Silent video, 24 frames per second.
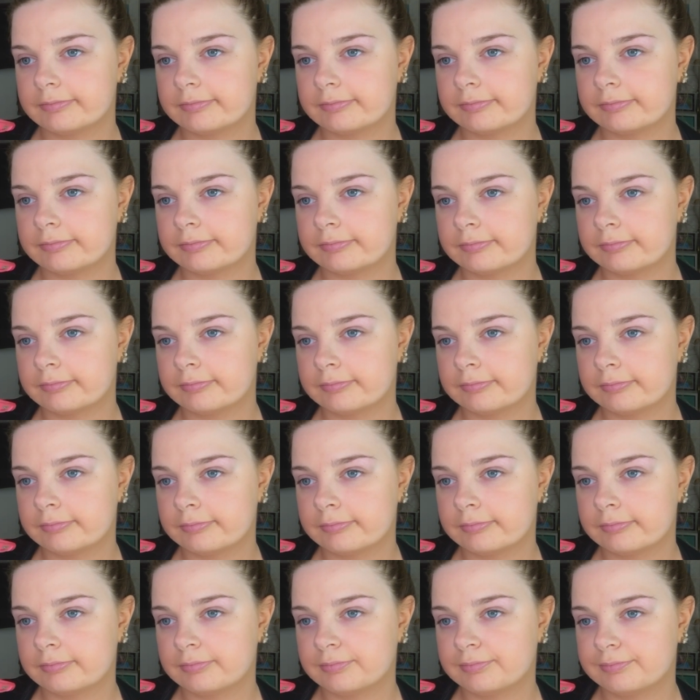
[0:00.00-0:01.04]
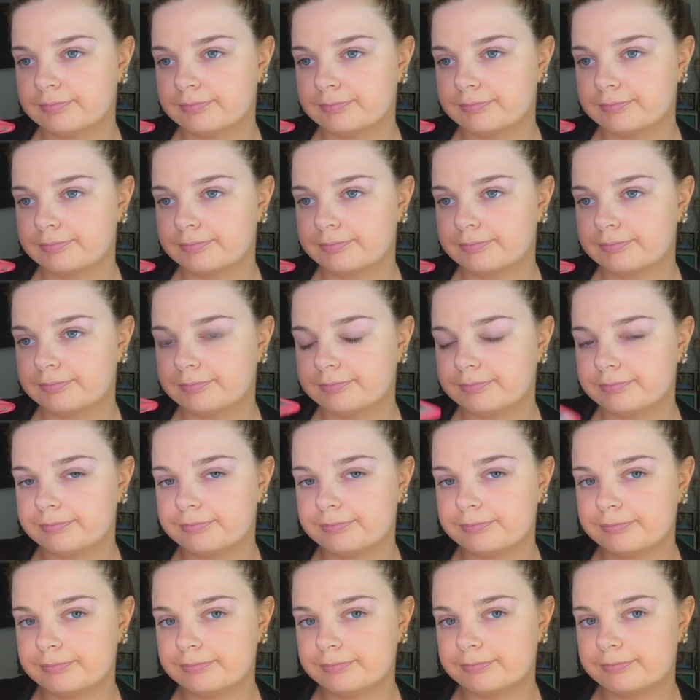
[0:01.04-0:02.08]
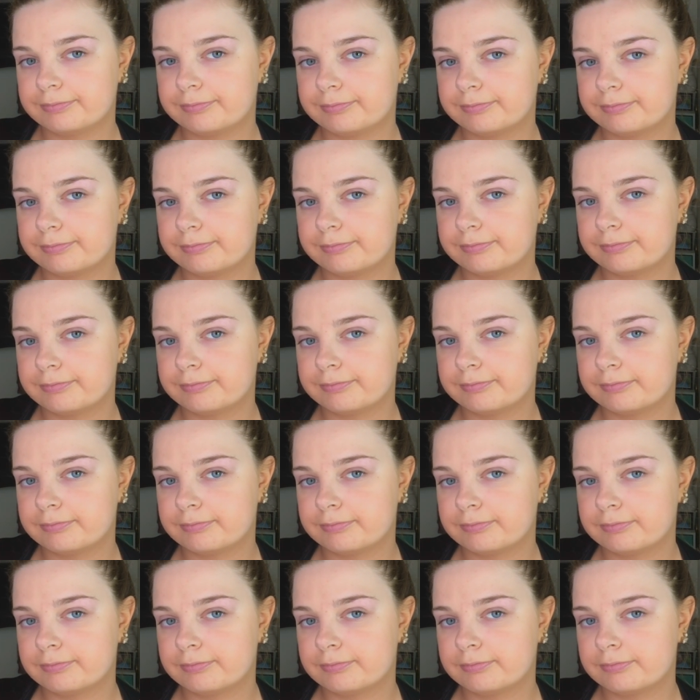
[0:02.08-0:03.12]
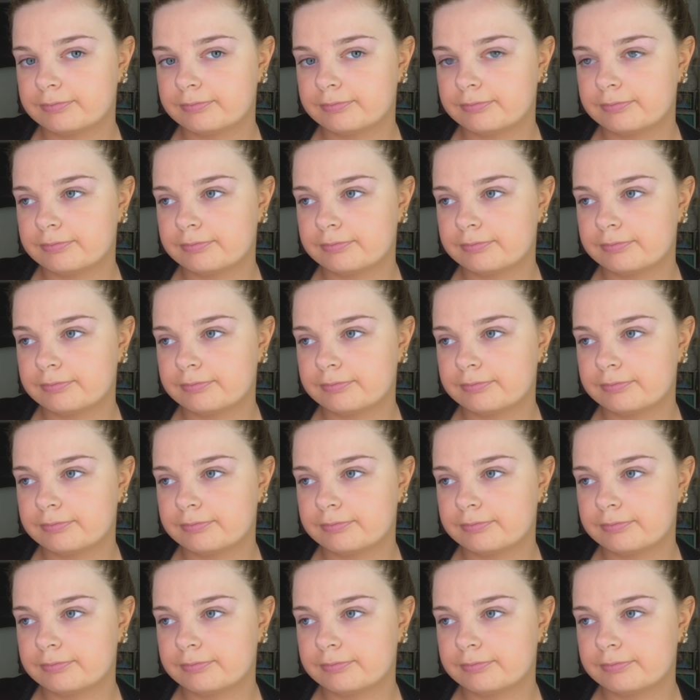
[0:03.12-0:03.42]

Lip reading: Nothing is said.